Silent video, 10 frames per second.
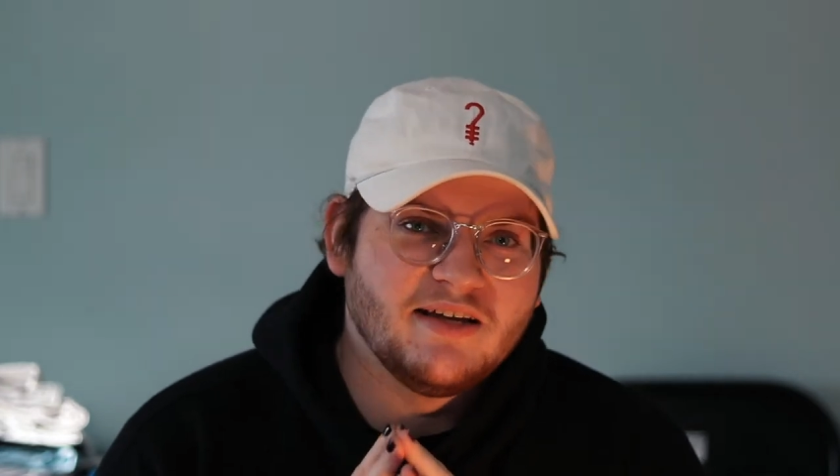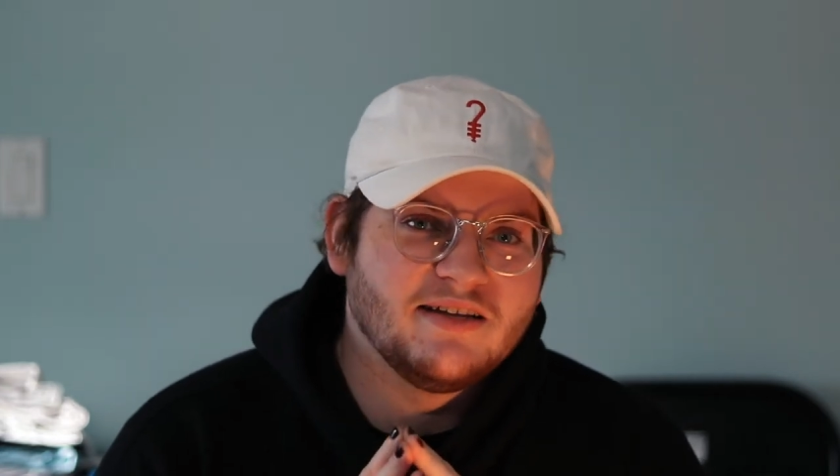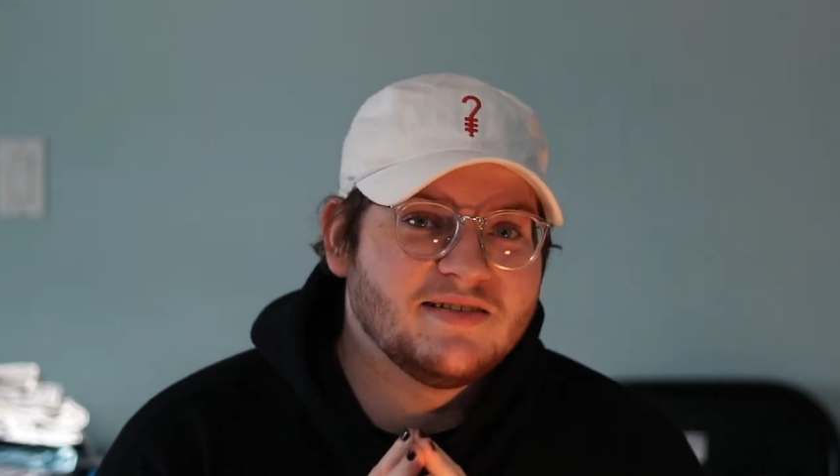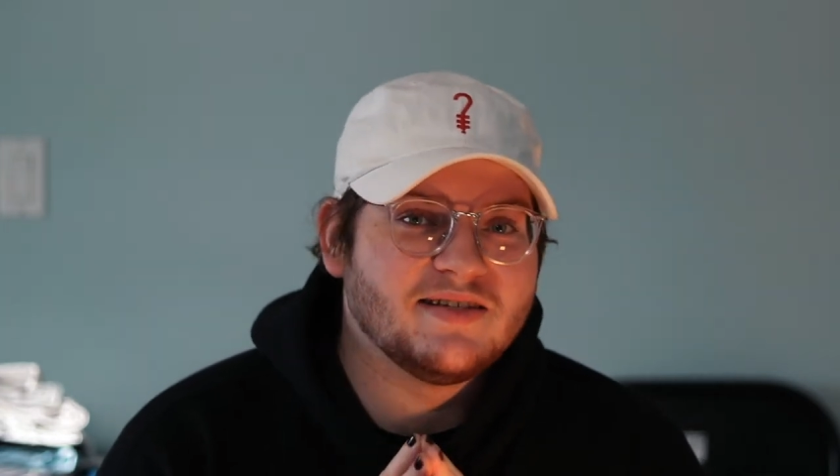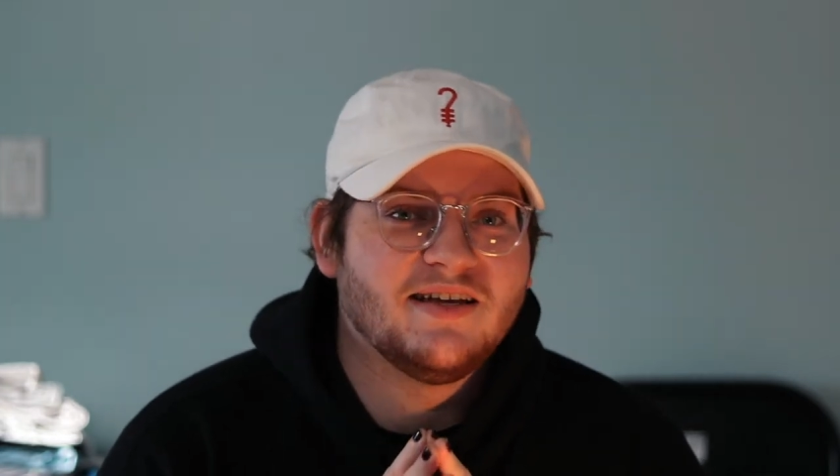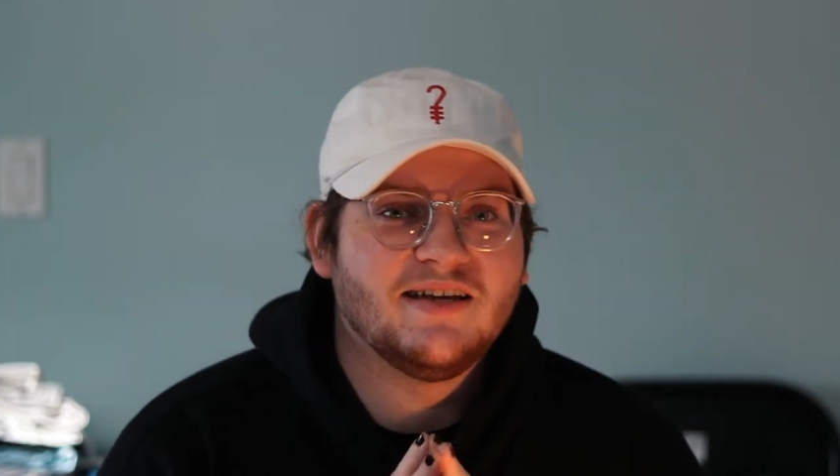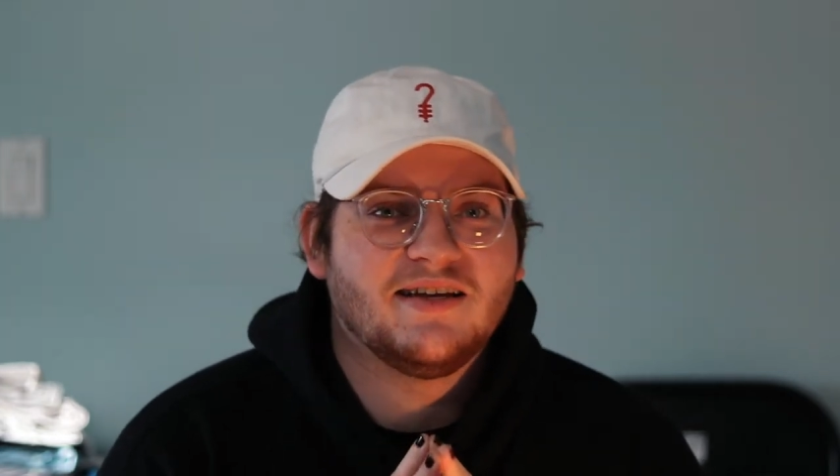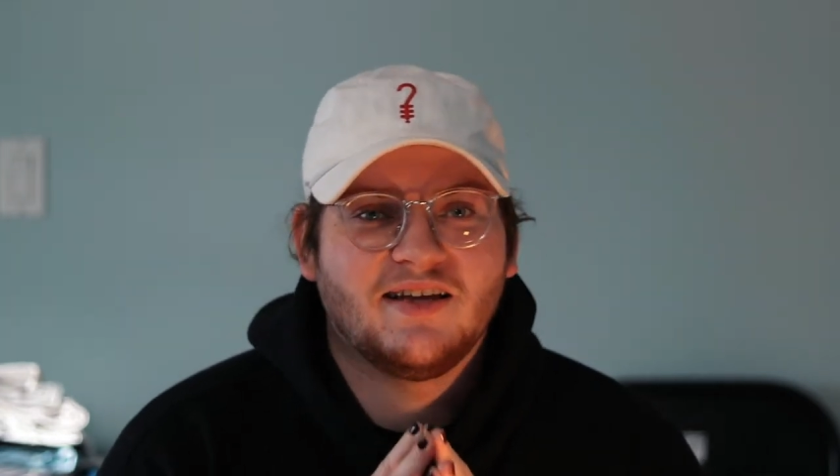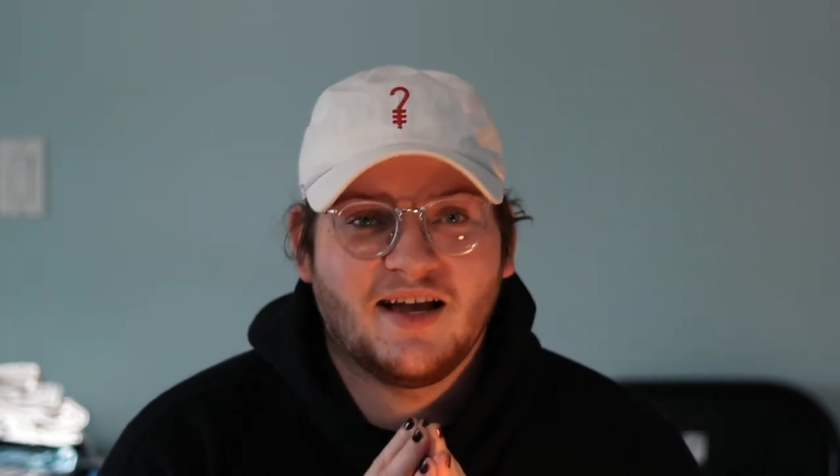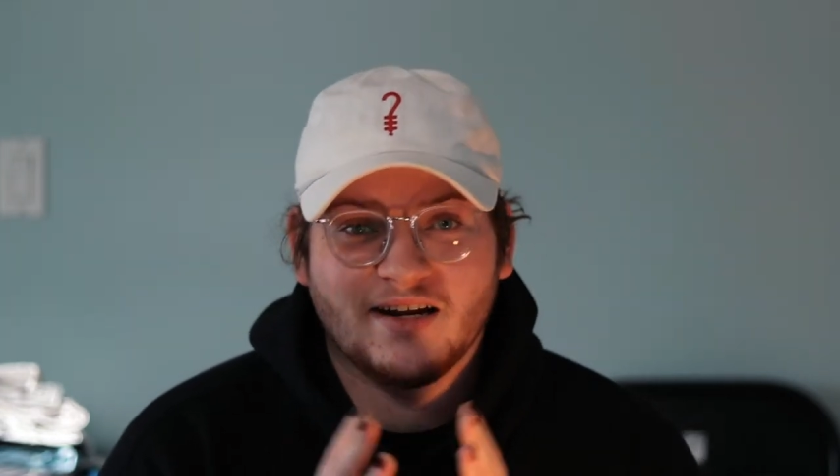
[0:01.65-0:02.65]
and today
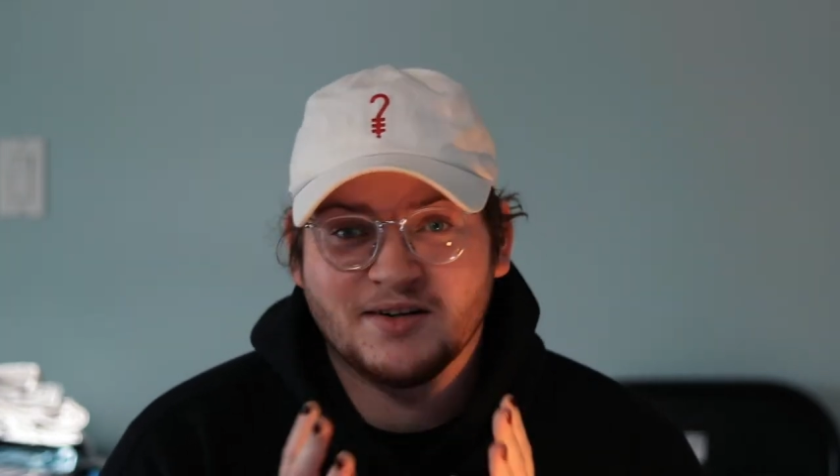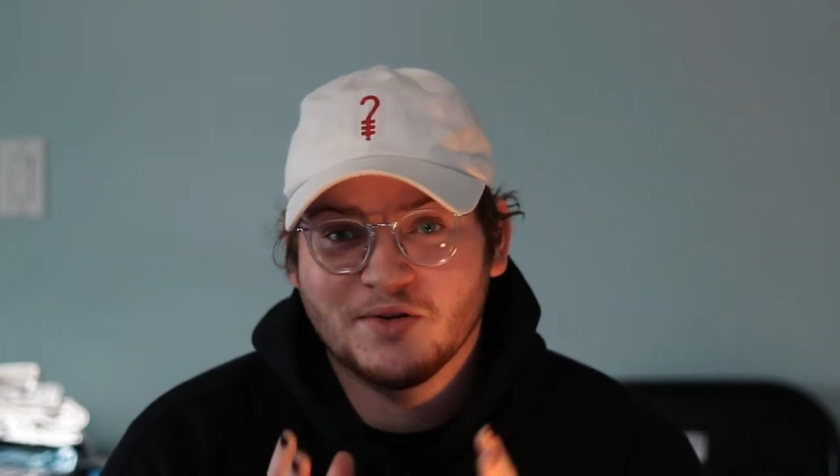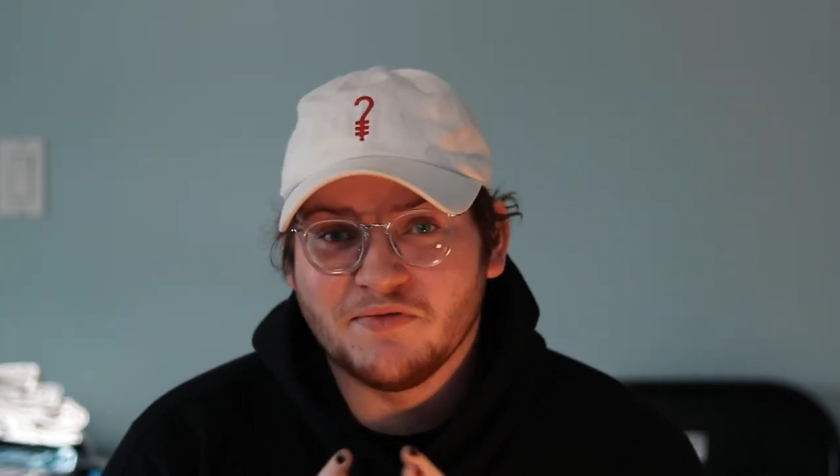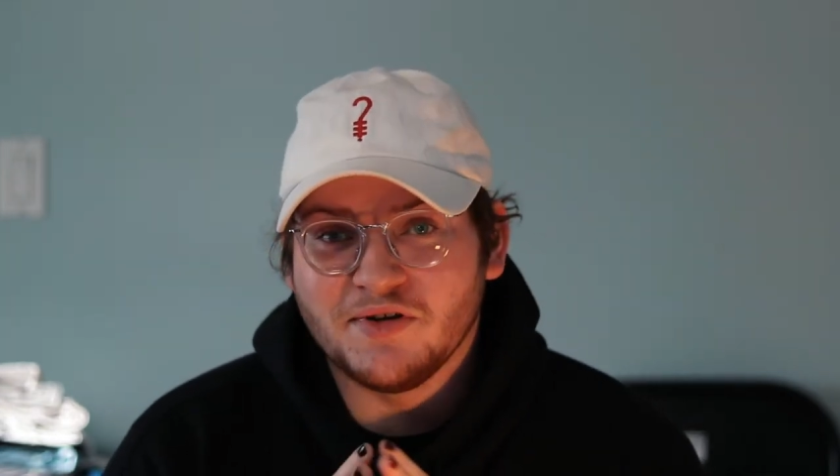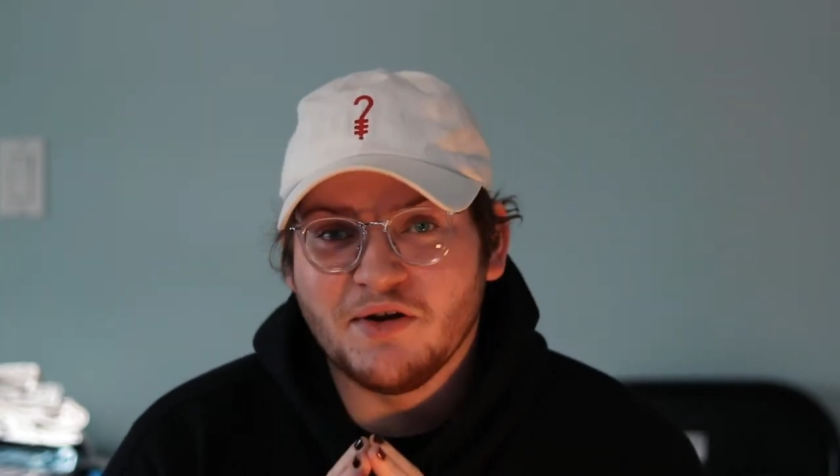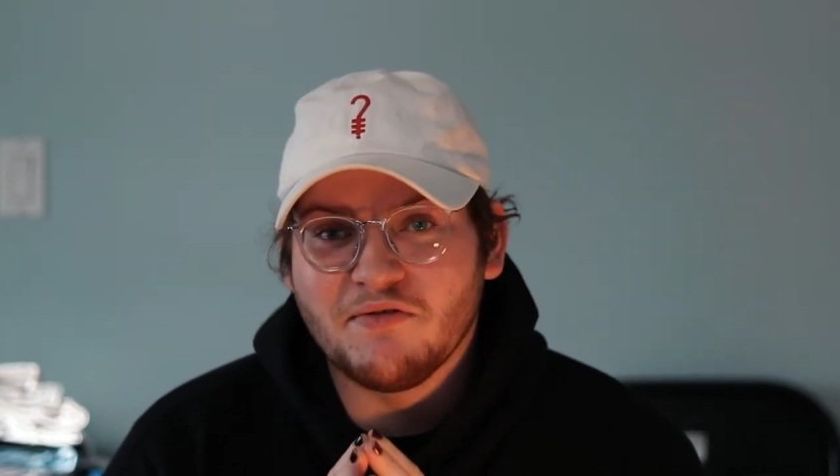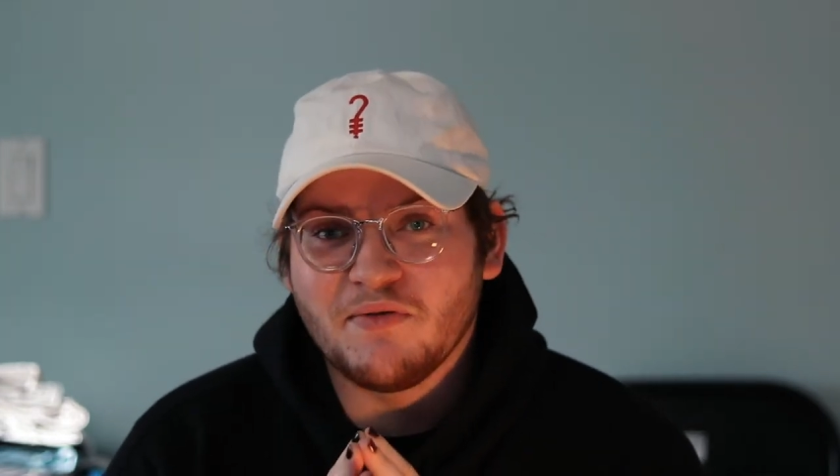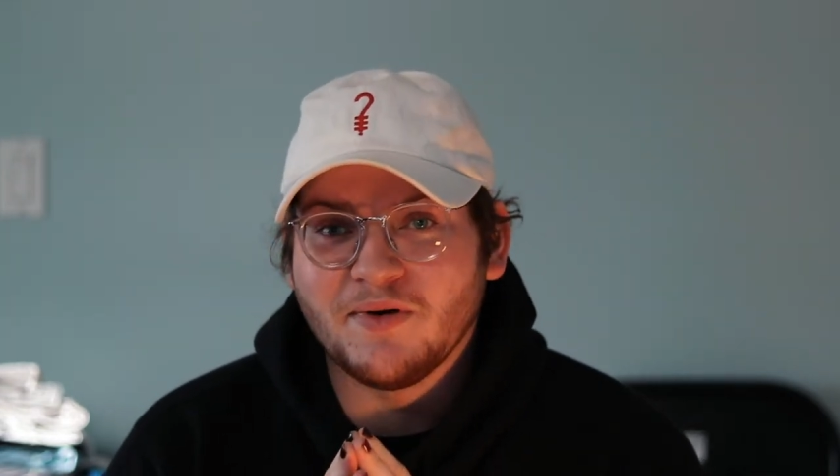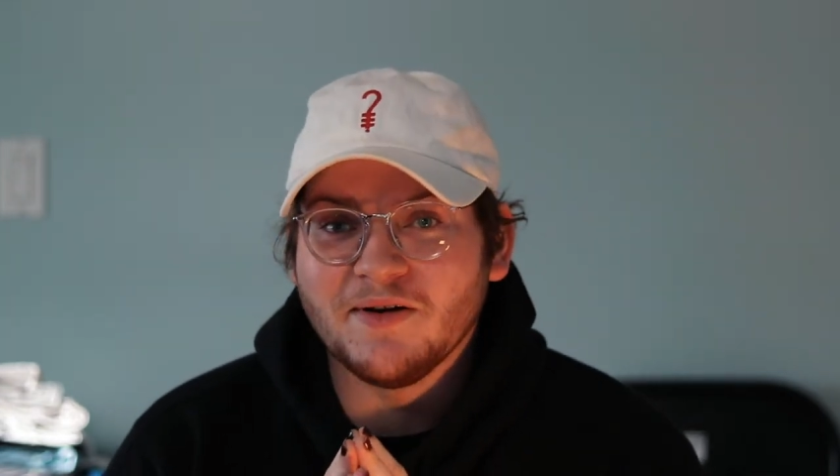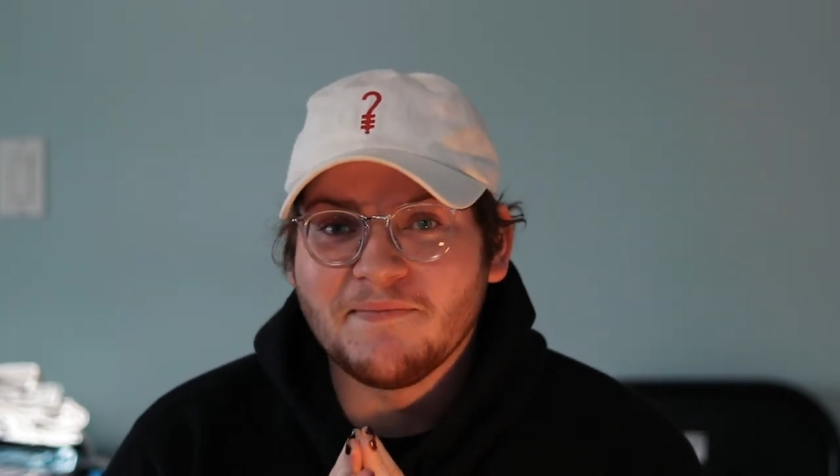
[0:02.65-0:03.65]
I got another video
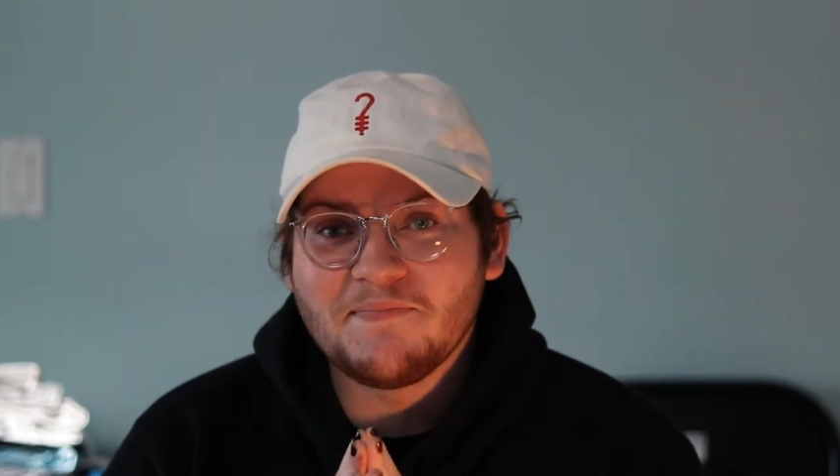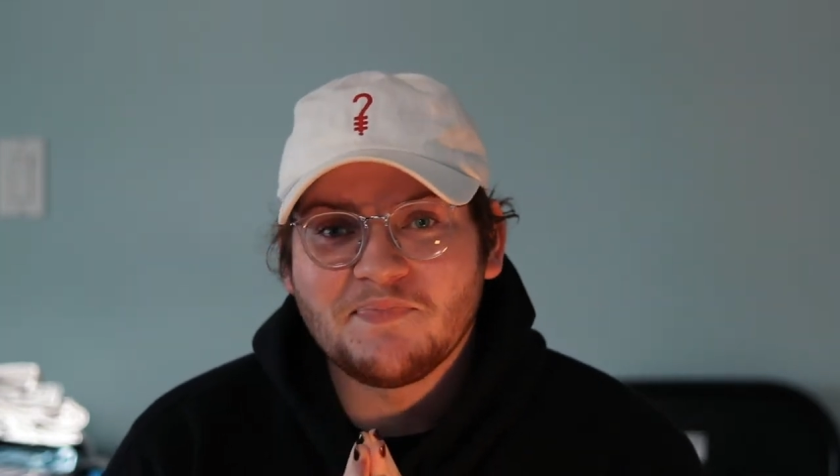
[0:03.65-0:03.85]
for you.